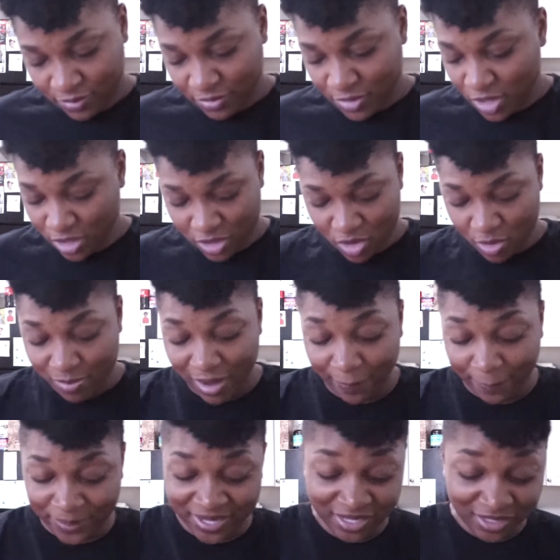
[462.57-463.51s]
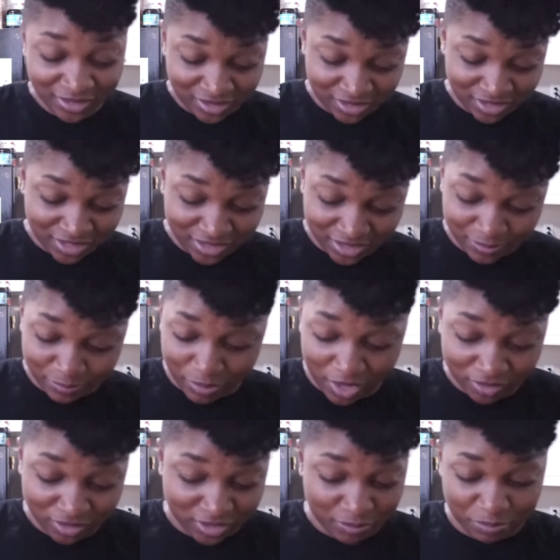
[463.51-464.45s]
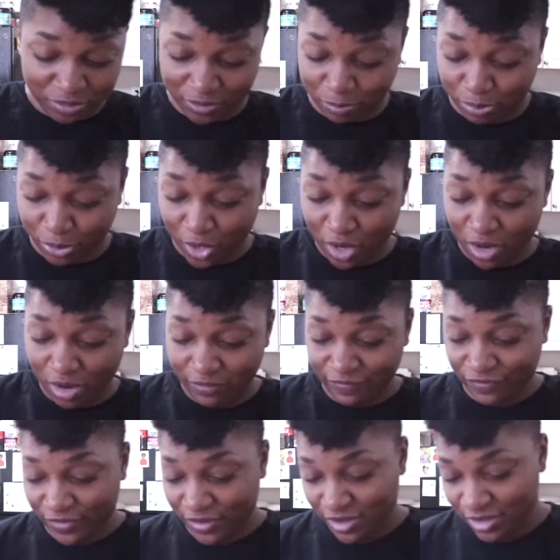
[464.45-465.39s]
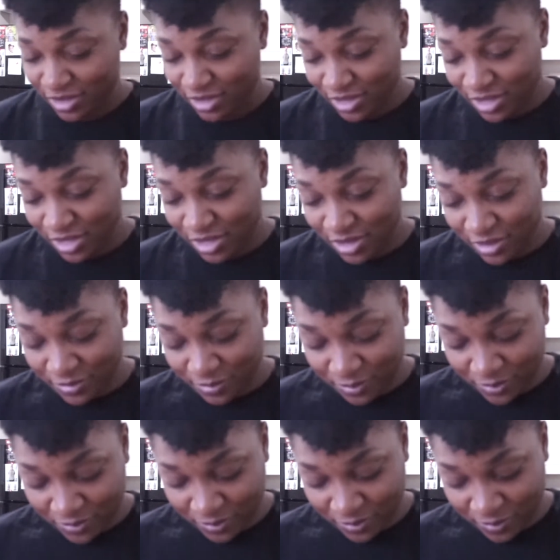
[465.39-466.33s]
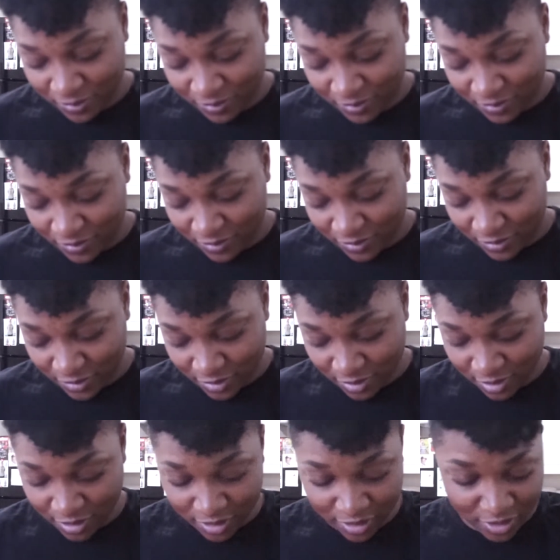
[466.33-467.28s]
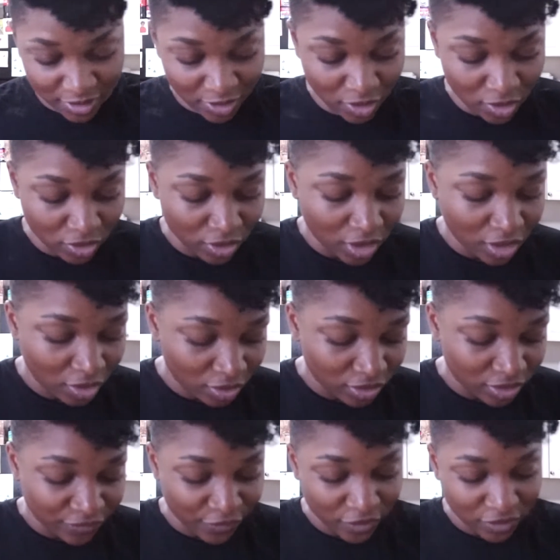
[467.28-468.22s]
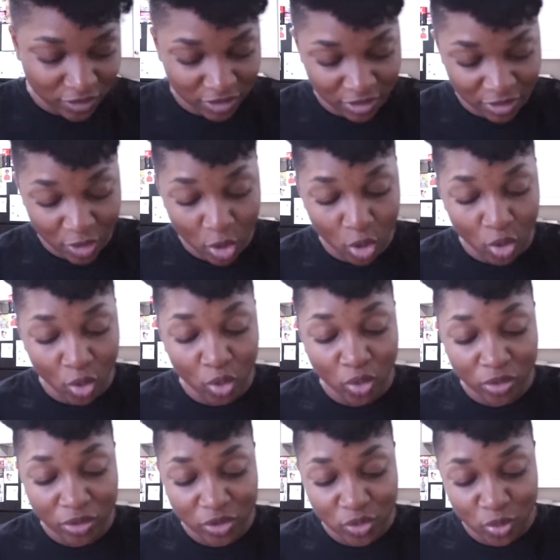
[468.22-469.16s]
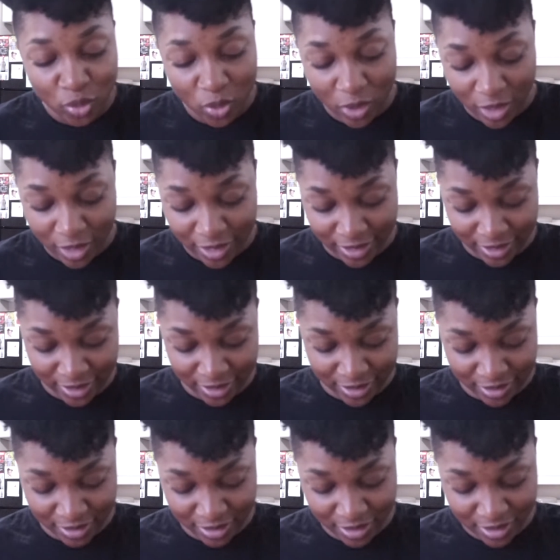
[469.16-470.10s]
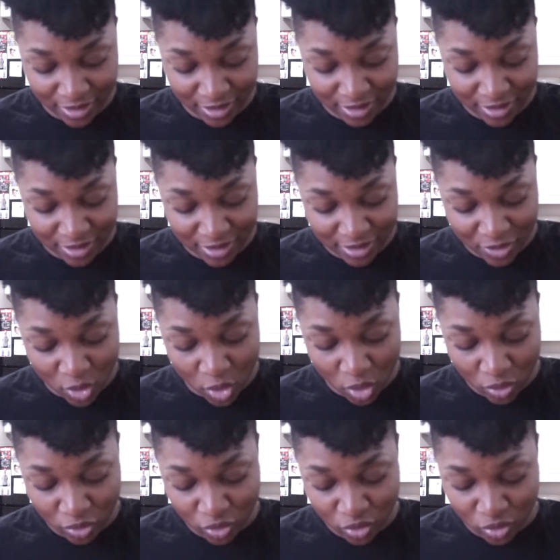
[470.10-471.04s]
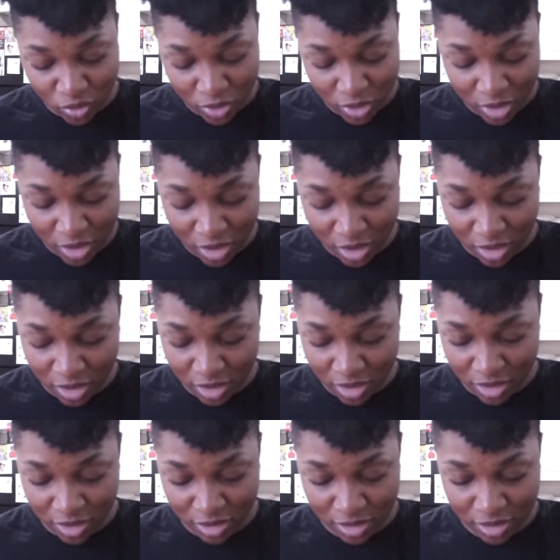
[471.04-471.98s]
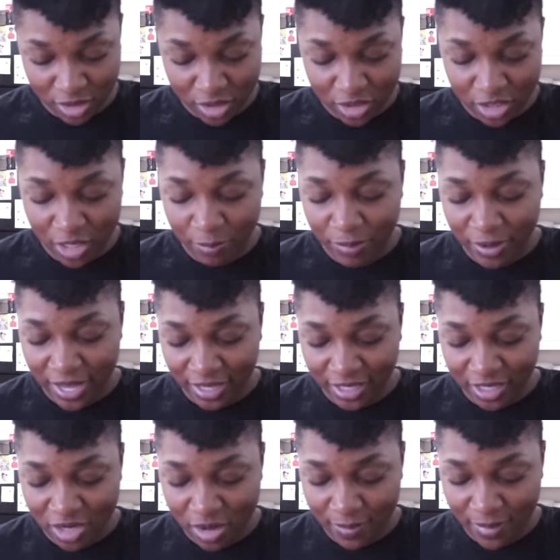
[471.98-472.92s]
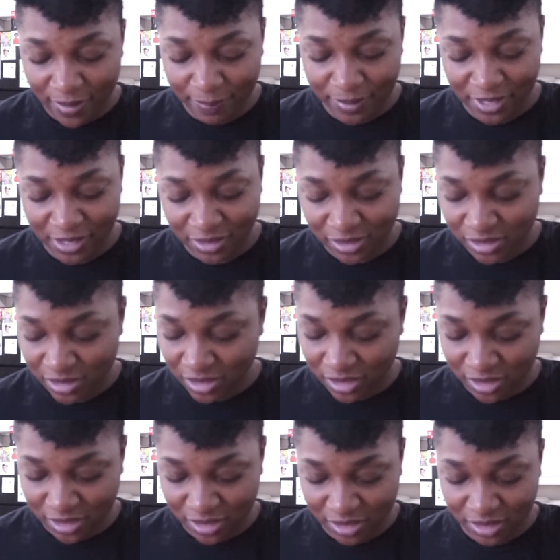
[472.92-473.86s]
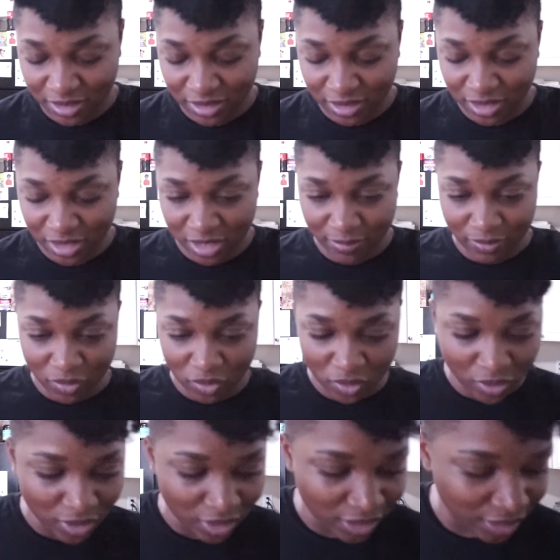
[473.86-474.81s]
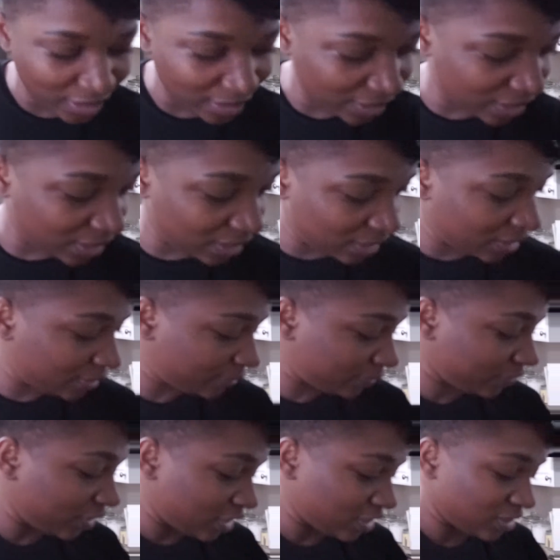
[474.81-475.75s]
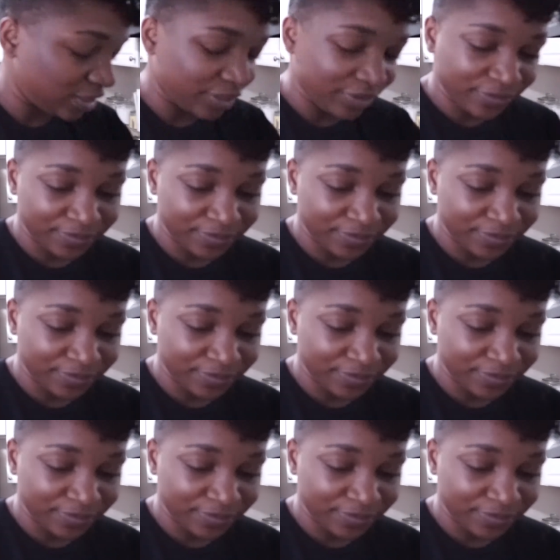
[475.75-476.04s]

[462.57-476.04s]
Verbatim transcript: No, no, no. My pizza is about to be can perfect. I eat, can I eat the cheese? Ho, ho, first, hold on. Hold on. Mommy, mommy. They're pecking on my pizza. Come on. Yes, dear.